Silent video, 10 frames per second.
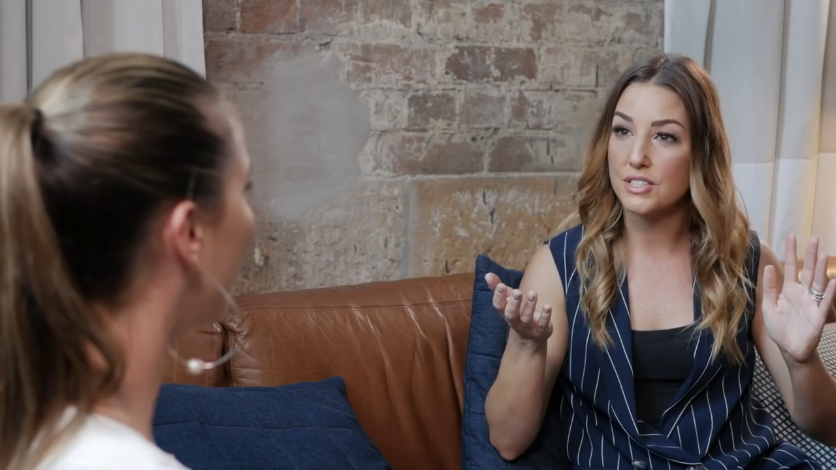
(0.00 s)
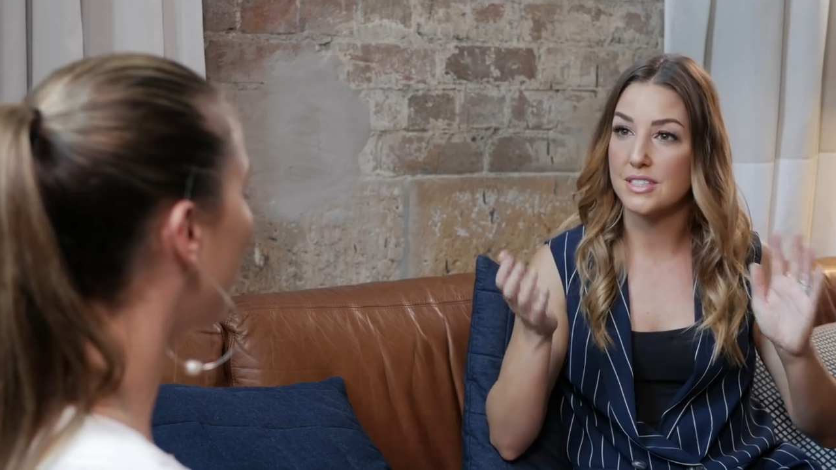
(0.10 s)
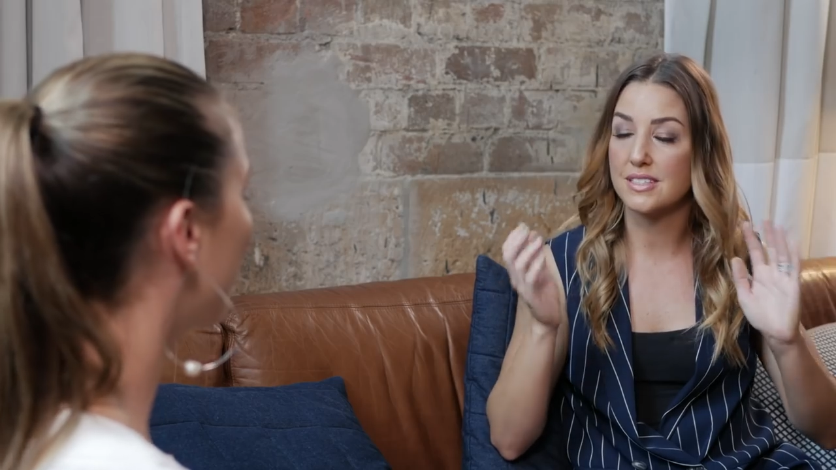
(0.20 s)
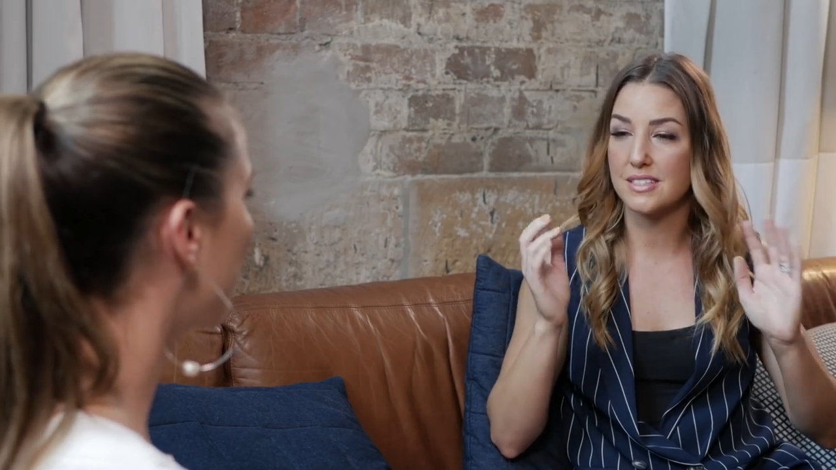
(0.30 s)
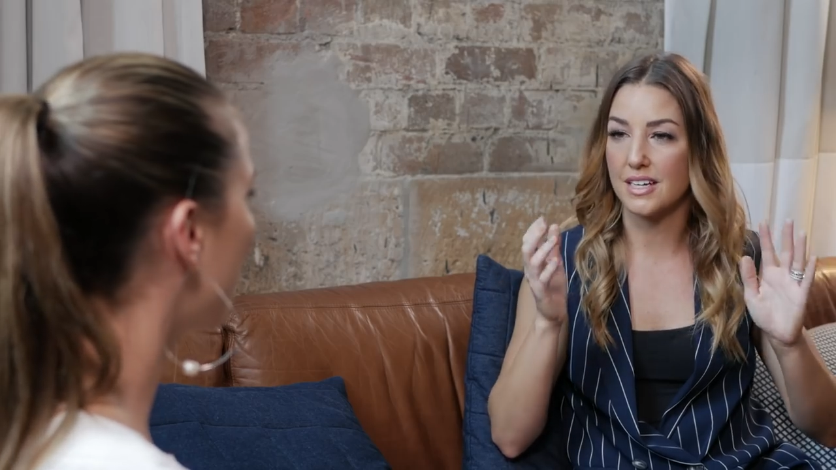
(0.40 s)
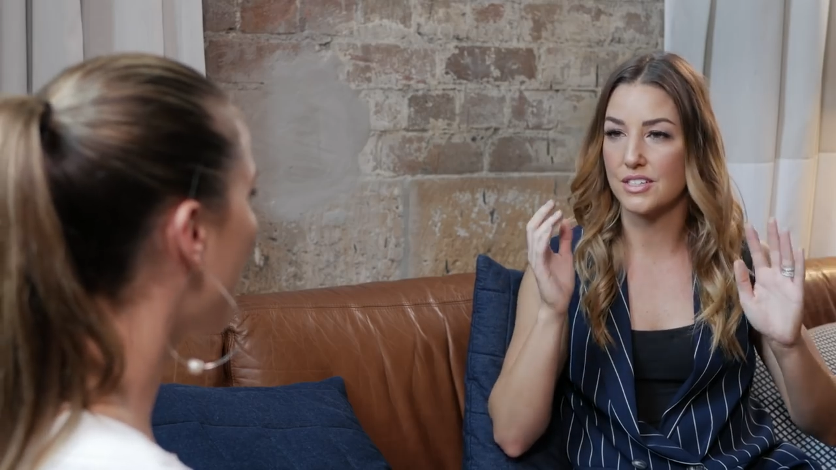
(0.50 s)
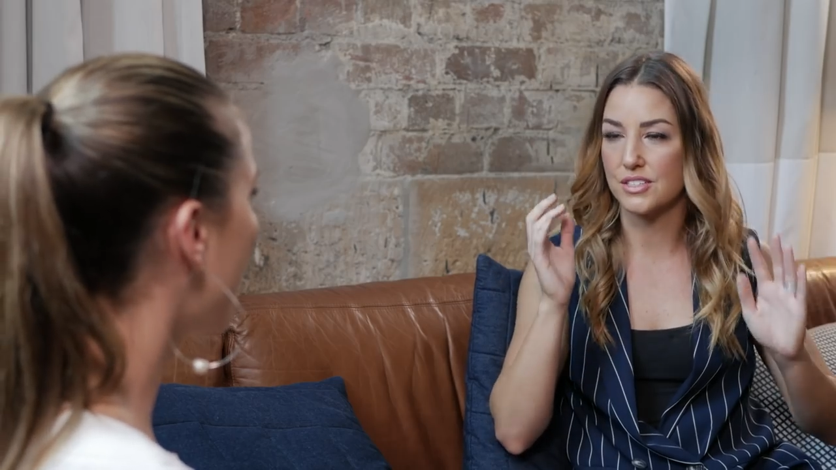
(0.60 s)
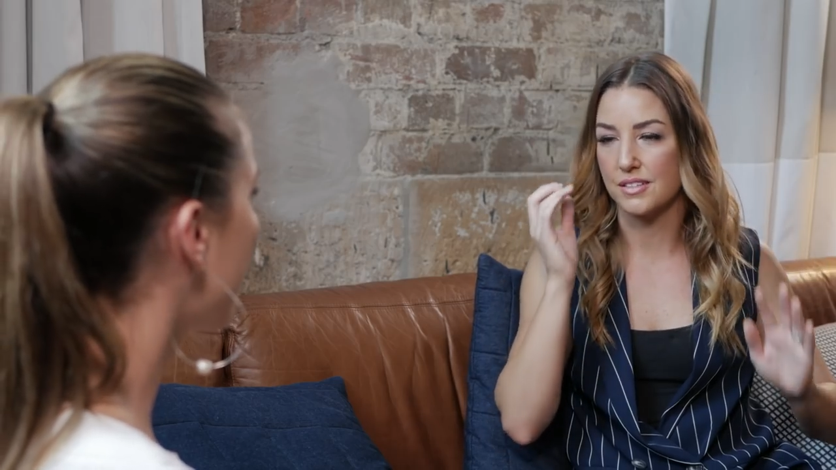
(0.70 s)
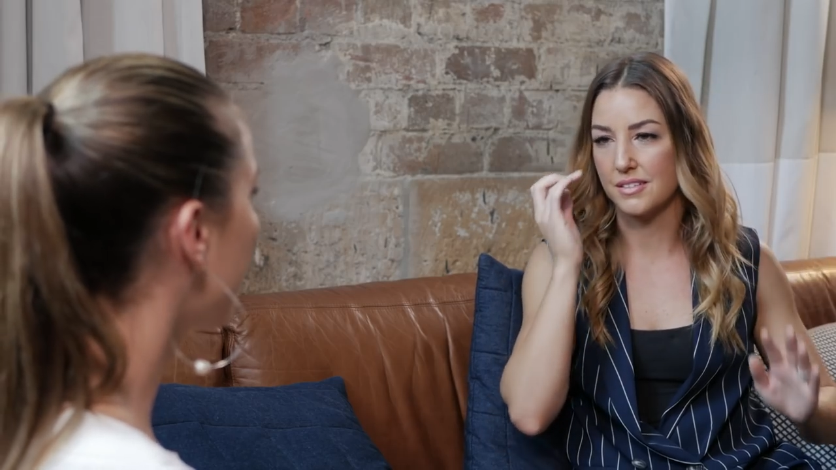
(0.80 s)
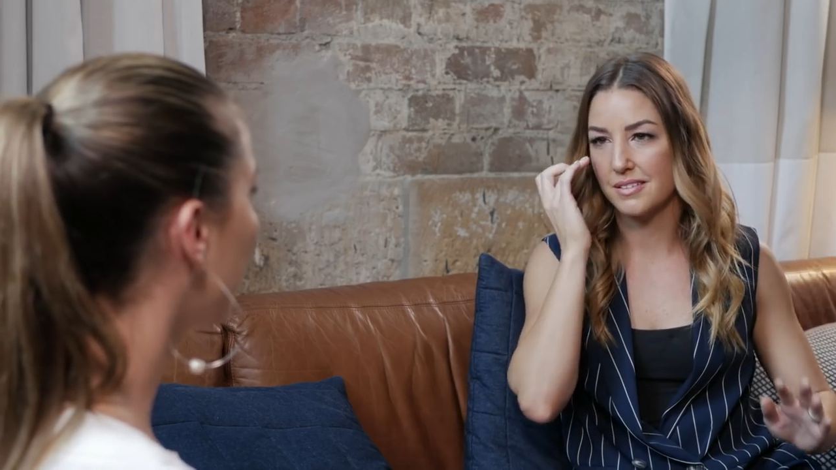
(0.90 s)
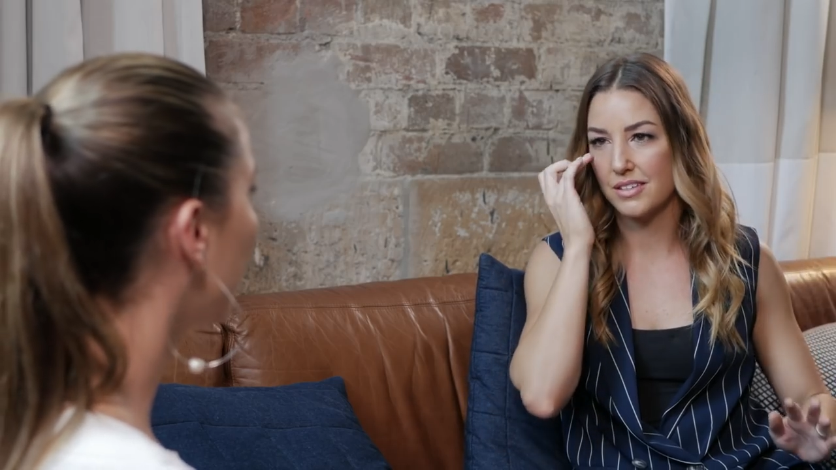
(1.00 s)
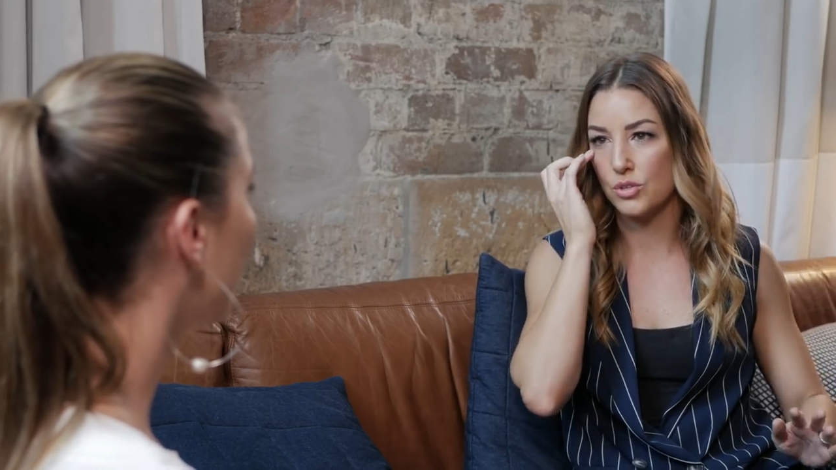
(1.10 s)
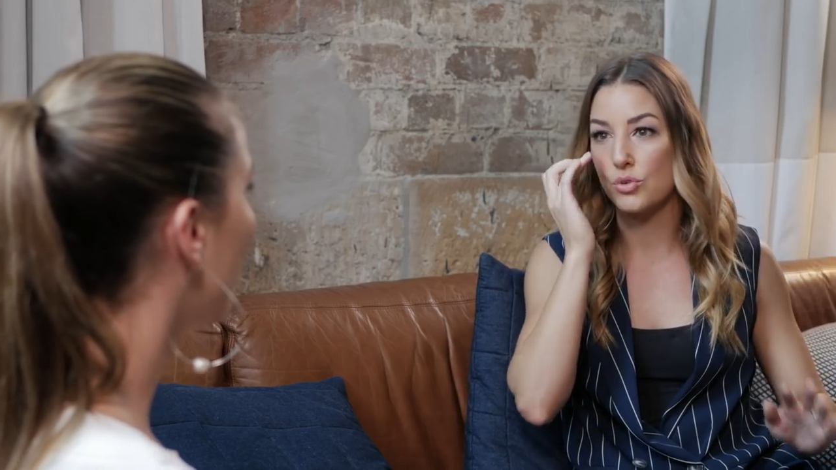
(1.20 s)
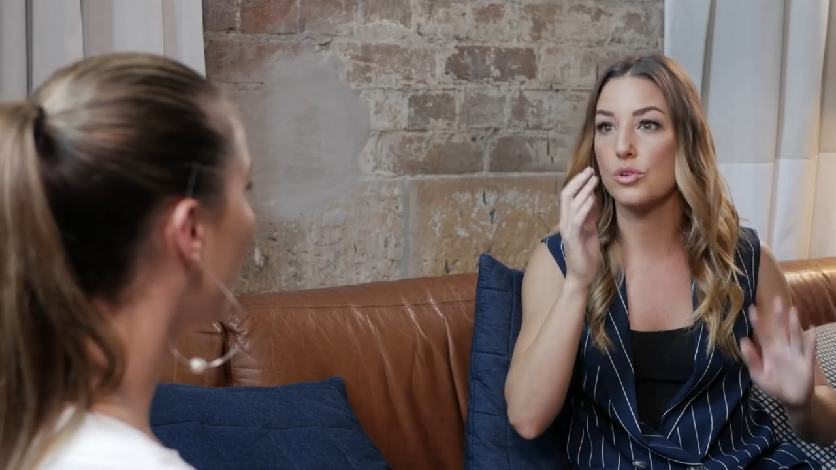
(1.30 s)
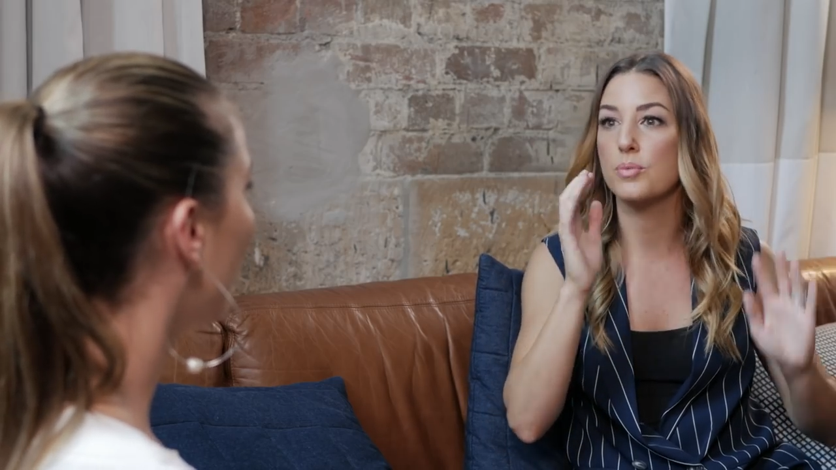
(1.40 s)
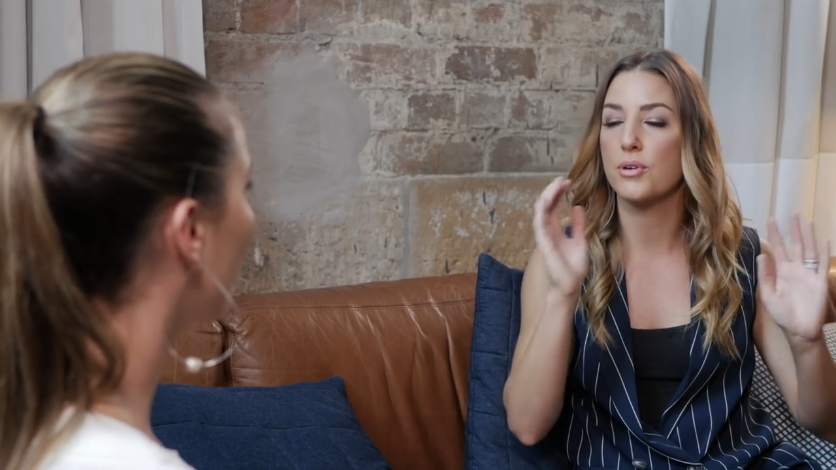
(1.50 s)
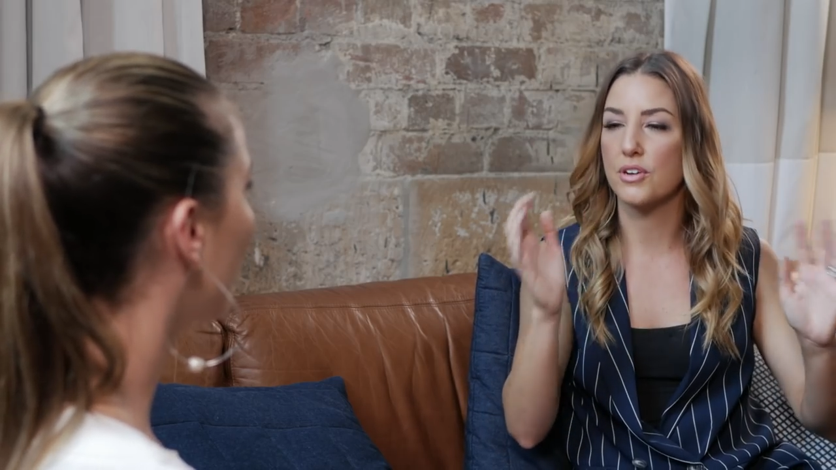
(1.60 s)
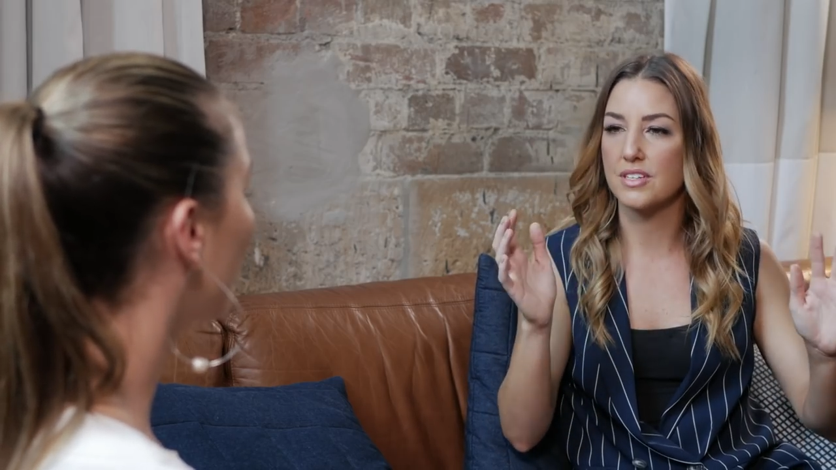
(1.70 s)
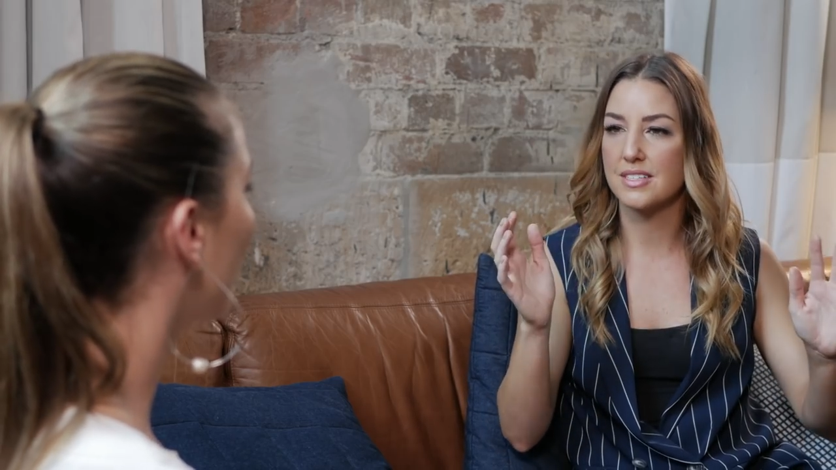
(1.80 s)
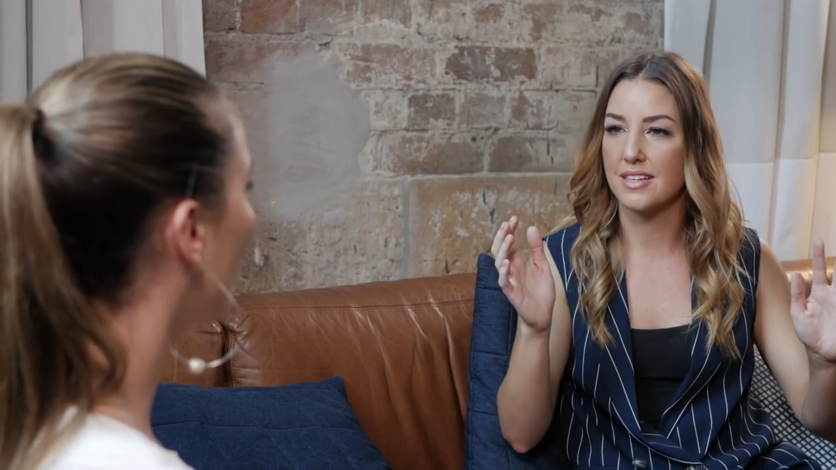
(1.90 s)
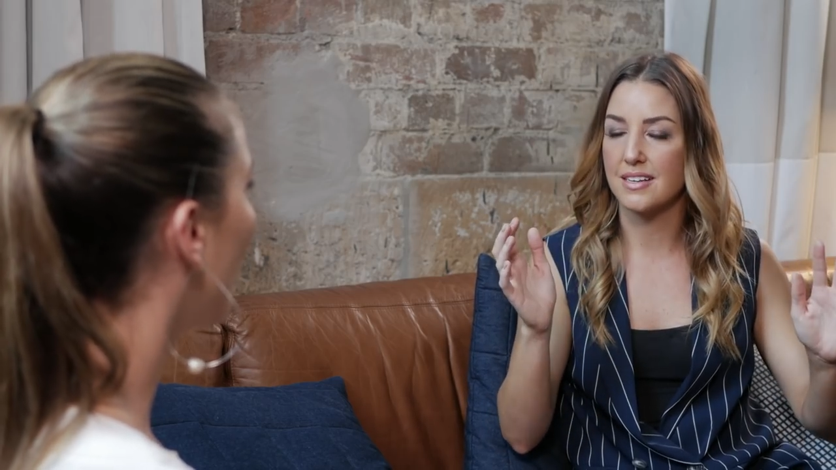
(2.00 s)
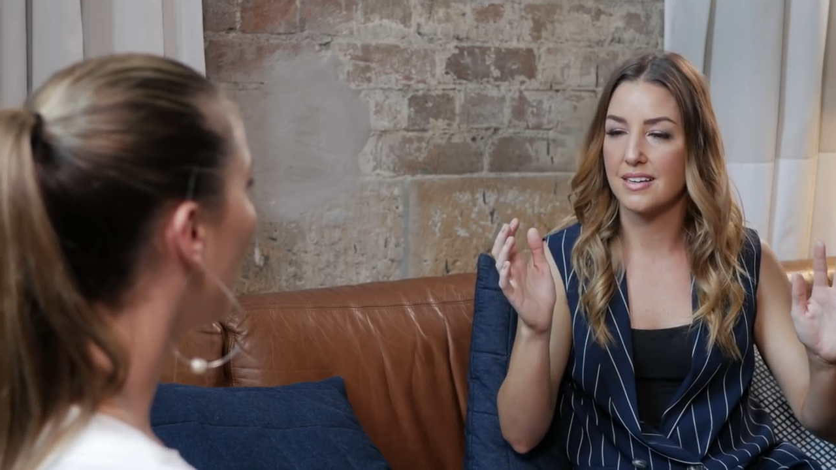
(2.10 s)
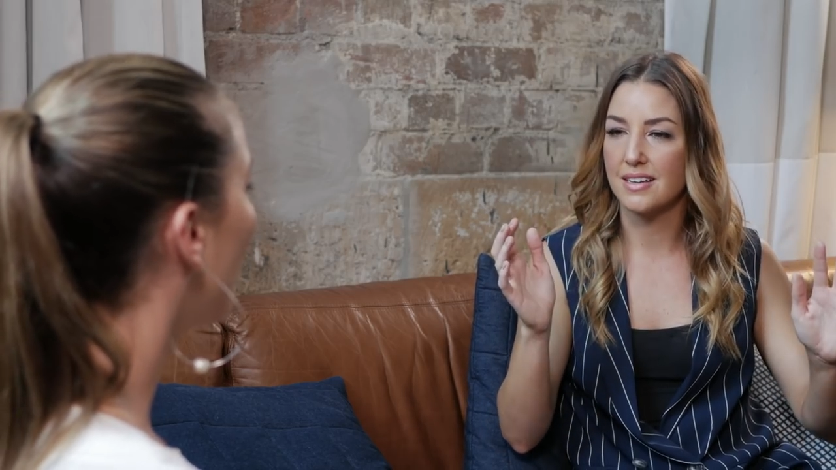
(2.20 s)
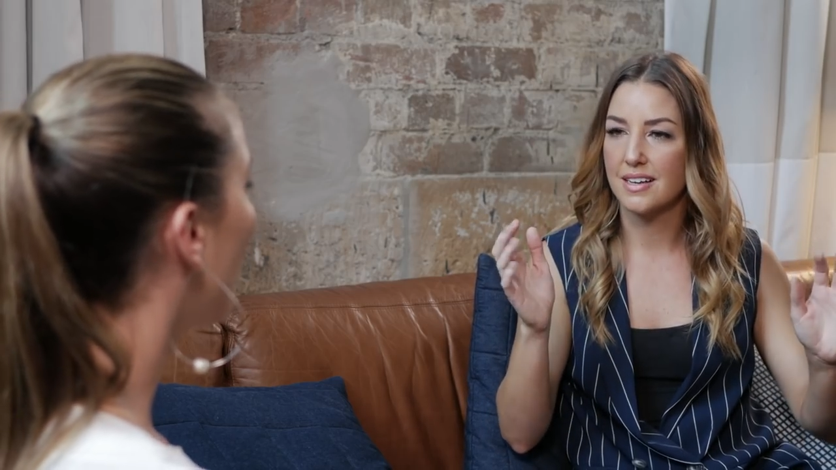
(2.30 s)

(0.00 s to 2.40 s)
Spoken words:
She's such a good person